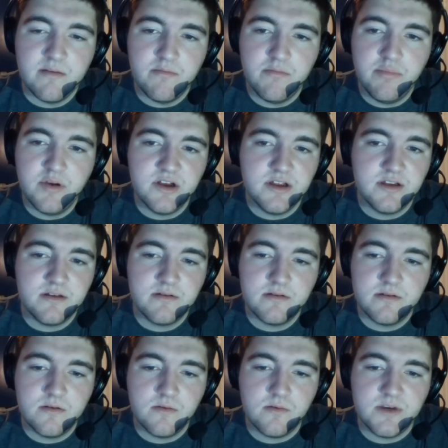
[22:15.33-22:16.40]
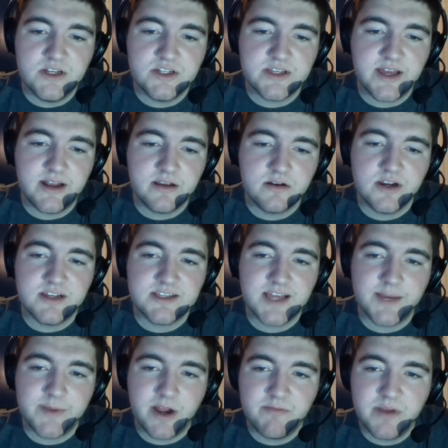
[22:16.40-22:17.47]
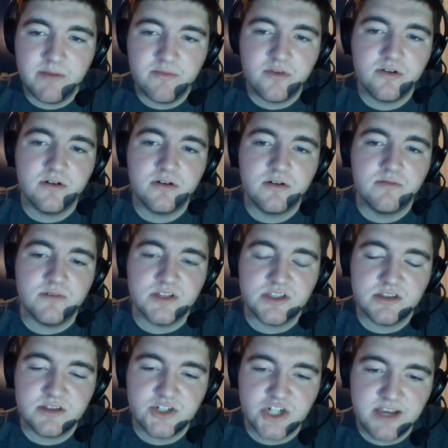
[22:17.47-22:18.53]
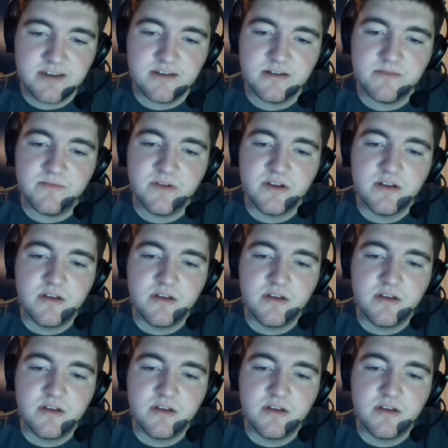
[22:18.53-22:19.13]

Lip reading: But we just had a great time. I remember with Jacob,